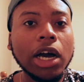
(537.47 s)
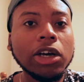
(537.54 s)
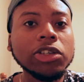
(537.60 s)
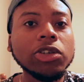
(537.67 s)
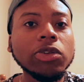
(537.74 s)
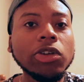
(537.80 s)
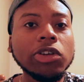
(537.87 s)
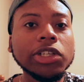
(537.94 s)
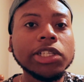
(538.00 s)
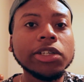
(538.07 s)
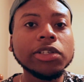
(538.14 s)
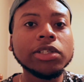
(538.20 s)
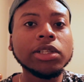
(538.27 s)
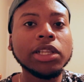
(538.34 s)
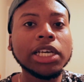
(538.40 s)
I also noticed
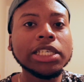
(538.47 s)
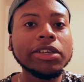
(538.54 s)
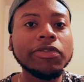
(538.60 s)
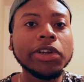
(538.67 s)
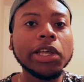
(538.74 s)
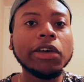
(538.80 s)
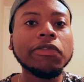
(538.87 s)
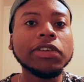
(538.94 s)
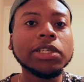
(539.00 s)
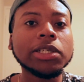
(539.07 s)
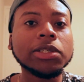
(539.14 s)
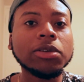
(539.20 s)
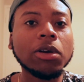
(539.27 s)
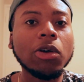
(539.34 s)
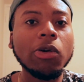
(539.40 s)
there's less of an
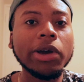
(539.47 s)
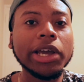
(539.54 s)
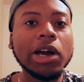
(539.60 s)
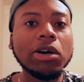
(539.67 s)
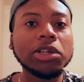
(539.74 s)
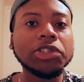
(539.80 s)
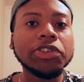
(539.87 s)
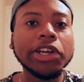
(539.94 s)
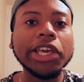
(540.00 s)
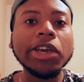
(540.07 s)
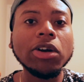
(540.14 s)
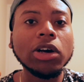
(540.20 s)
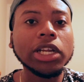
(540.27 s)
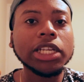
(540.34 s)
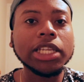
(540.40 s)
emphasis on going out and
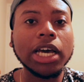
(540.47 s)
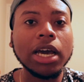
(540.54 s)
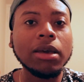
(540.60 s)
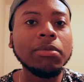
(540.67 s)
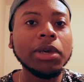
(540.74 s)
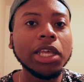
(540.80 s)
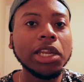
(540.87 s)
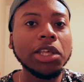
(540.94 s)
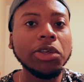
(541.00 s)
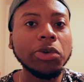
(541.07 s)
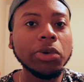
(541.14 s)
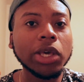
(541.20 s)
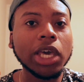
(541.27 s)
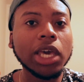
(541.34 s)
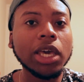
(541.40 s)
drinking all the time in
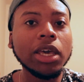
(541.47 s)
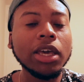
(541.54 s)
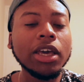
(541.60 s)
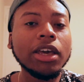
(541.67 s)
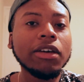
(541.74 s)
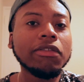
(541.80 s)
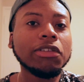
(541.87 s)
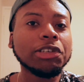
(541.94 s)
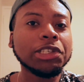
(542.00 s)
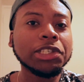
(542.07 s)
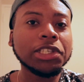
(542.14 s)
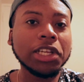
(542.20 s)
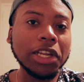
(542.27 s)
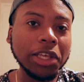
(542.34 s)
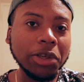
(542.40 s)
the UK
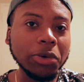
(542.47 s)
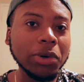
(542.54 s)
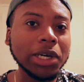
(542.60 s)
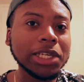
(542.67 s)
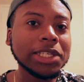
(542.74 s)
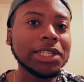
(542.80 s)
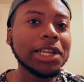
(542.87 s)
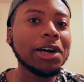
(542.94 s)
versus in the US.